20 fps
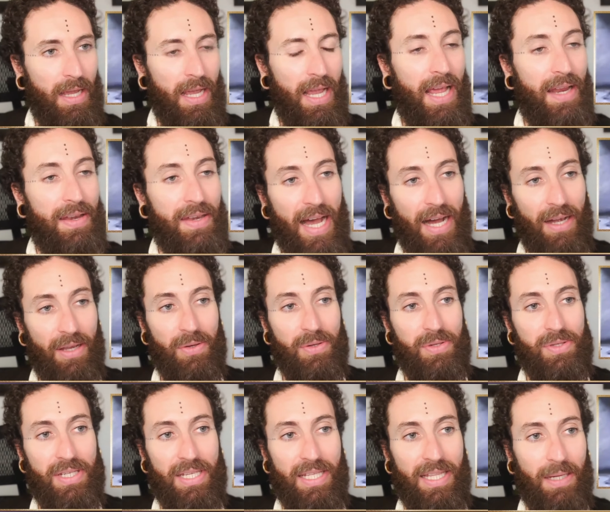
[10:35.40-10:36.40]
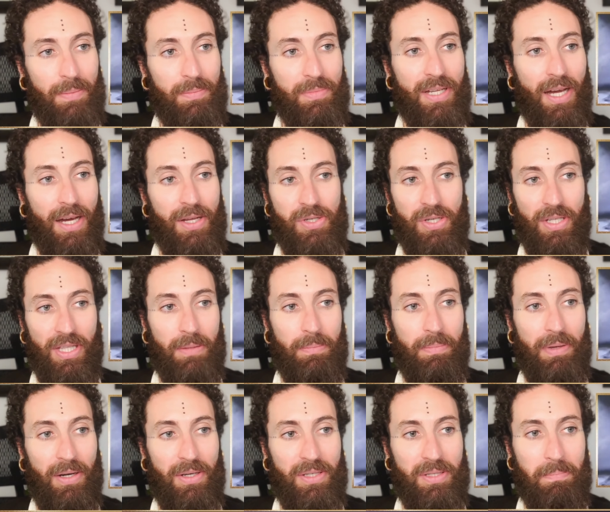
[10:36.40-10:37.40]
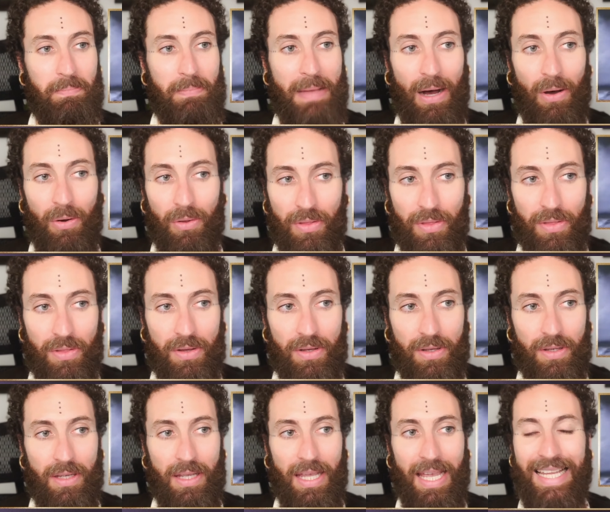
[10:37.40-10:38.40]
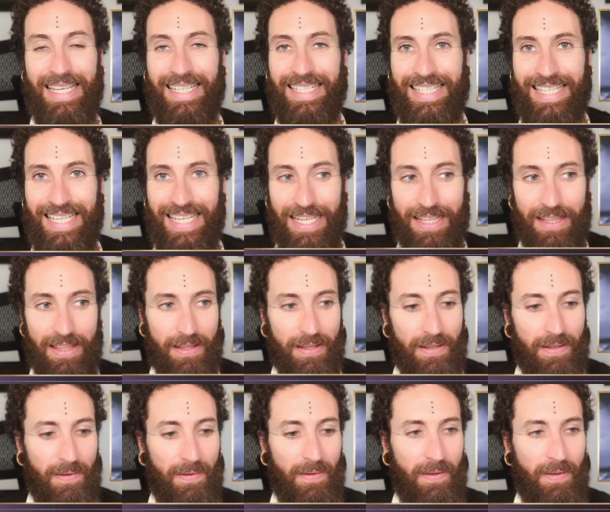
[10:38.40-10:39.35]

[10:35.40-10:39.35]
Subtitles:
And now you see them touching the bear's mouth and teeth.